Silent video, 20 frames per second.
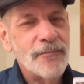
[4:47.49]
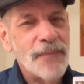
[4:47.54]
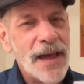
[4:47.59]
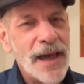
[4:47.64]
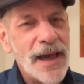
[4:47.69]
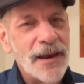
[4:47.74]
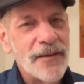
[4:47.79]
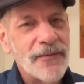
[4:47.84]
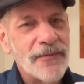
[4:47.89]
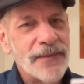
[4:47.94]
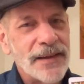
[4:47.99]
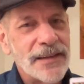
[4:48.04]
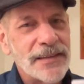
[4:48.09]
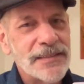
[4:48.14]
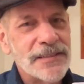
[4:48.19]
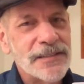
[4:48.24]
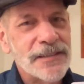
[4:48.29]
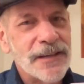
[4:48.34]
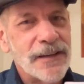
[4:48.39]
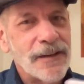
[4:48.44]

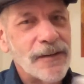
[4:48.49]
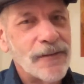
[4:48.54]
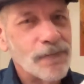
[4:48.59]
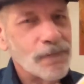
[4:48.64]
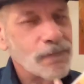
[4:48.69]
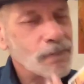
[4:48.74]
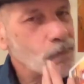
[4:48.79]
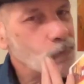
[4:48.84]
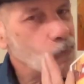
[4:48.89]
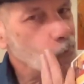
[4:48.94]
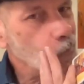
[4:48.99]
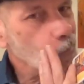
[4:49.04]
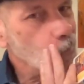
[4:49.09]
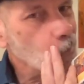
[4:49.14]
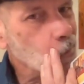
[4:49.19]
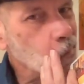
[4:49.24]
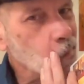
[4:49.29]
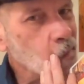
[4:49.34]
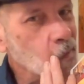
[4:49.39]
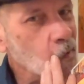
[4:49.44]
manifesting
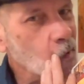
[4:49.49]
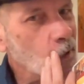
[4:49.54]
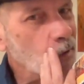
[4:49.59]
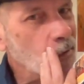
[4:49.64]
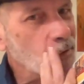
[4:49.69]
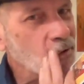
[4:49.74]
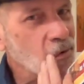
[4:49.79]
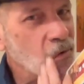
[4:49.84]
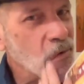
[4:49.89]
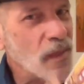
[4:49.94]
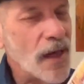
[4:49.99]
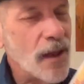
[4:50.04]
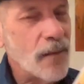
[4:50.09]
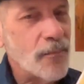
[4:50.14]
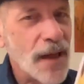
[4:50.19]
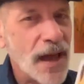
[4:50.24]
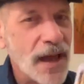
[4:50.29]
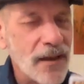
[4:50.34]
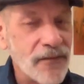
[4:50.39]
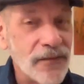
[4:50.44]
and through
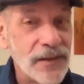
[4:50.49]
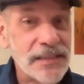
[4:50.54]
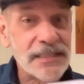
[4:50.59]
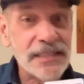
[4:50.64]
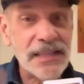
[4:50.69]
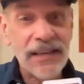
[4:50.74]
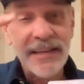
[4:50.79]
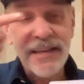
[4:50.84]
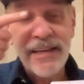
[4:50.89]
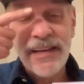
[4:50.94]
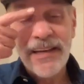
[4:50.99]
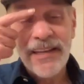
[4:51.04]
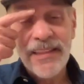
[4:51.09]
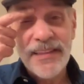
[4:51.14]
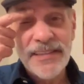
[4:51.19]
that manifesting.